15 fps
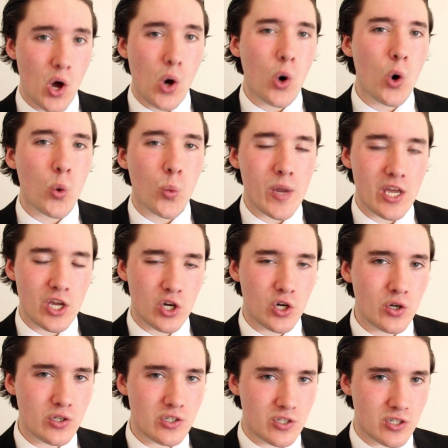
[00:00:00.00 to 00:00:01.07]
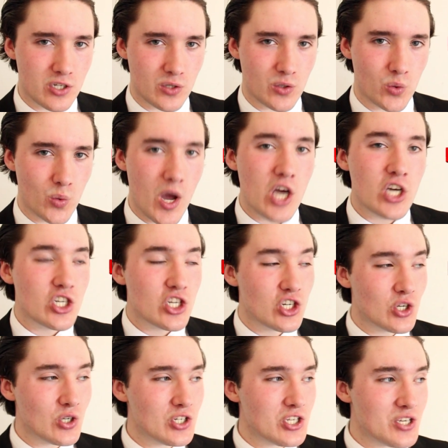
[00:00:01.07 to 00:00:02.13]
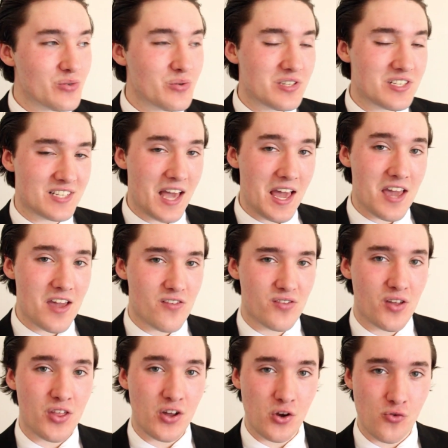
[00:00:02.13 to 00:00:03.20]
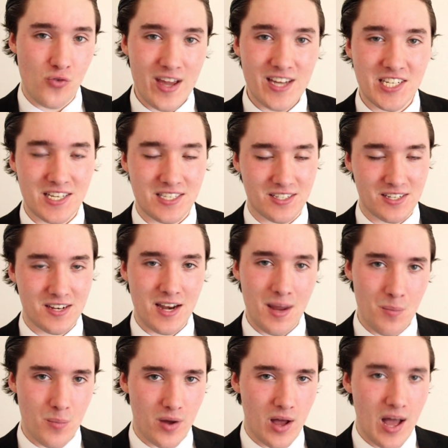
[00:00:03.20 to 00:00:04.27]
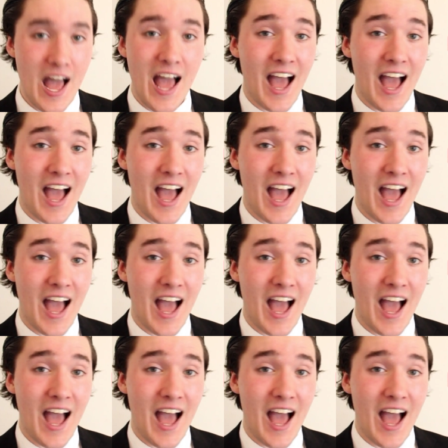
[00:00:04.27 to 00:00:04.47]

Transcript: or we could do "Should you save the greatest number?"